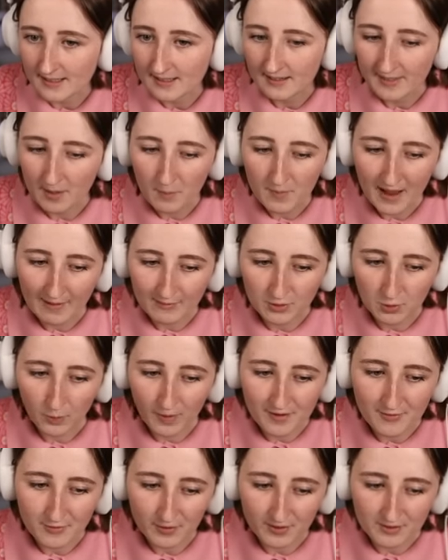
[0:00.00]
and then we have to wait
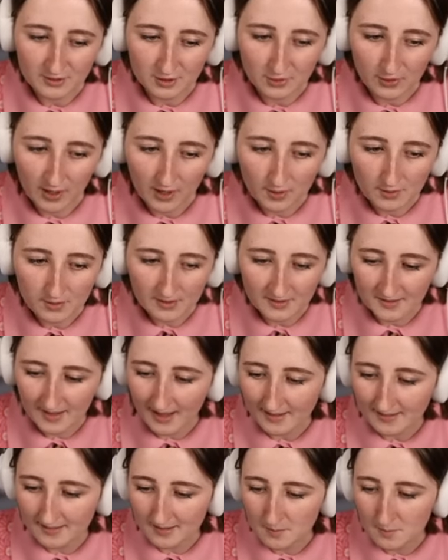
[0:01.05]
for it to grow, because that
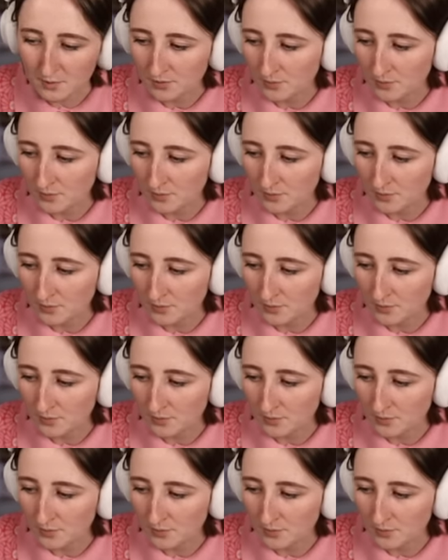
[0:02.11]
seems